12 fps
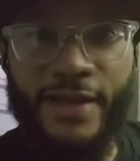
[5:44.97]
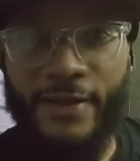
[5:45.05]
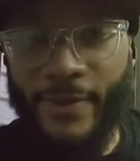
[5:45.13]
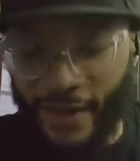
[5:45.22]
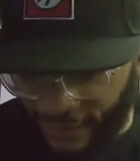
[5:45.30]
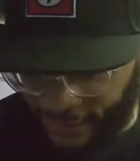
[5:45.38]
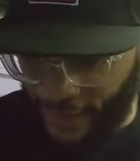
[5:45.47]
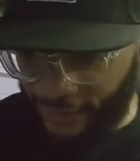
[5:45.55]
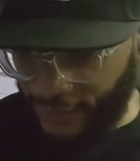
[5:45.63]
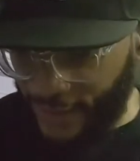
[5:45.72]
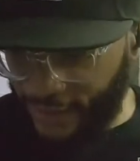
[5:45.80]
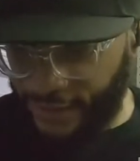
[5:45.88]
about the
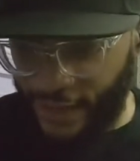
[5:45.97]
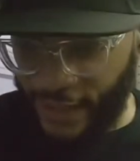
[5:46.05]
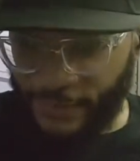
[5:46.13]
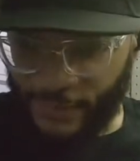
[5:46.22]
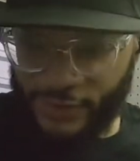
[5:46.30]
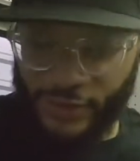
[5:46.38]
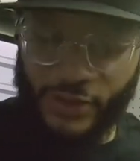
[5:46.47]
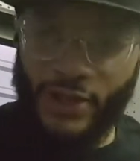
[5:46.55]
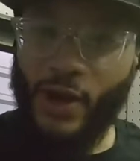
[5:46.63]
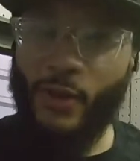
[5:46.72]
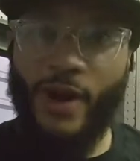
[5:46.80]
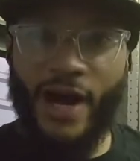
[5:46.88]
Teflon tape to
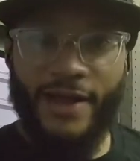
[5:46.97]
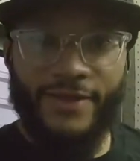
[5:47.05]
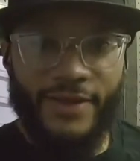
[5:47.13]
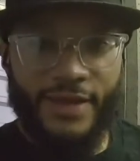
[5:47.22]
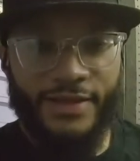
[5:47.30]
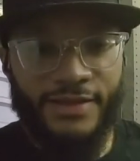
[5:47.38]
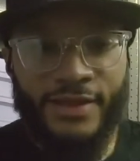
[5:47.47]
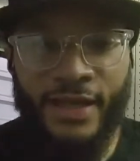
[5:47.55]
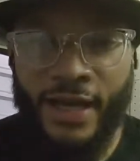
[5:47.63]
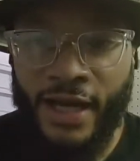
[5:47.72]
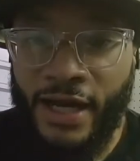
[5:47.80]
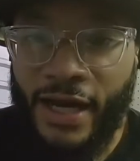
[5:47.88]
go on this,
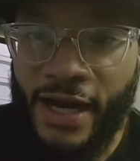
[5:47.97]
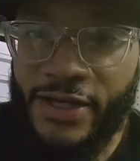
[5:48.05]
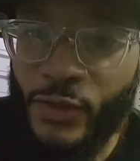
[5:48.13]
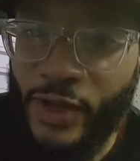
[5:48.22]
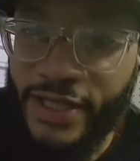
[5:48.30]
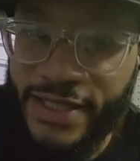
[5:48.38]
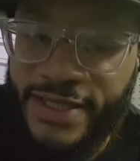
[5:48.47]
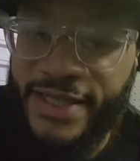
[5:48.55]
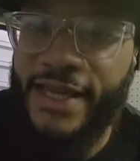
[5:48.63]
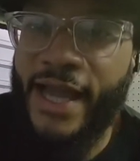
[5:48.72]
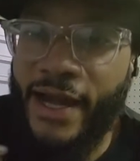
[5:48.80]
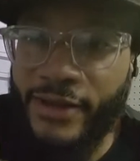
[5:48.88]
I just wanted to
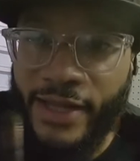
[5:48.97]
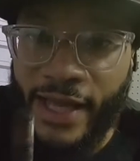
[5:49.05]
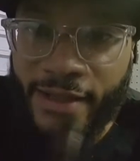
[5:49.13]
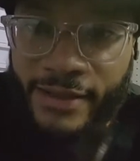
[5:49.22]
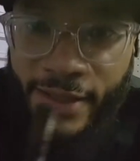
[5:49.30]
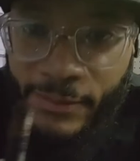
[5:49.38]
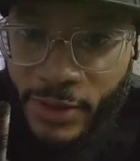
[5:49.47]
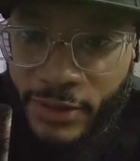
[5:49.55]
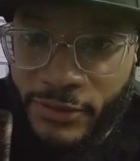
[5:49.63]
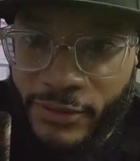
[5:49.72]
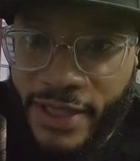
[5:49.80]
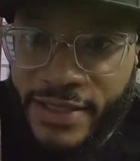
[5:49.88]
see how like deep the
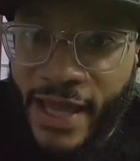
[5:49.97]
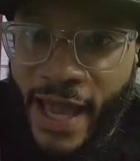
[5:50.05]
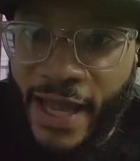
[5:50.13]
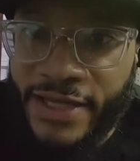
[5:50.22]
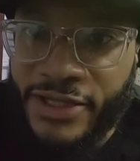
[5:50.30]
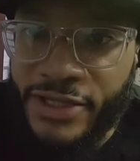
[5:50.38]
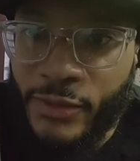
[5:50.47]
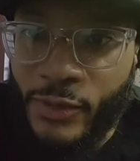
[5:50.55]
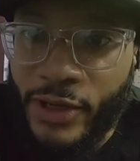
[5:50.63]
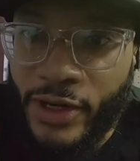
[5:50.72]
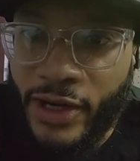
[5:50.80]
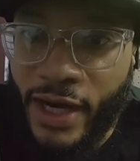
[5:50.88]
threads actually
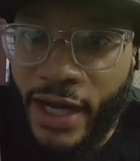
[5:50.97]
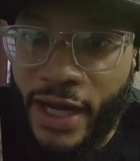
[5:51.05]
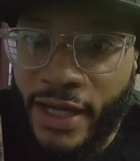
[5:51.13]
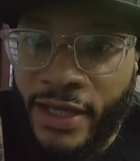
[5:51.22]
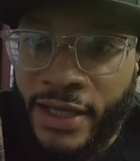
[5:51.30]
were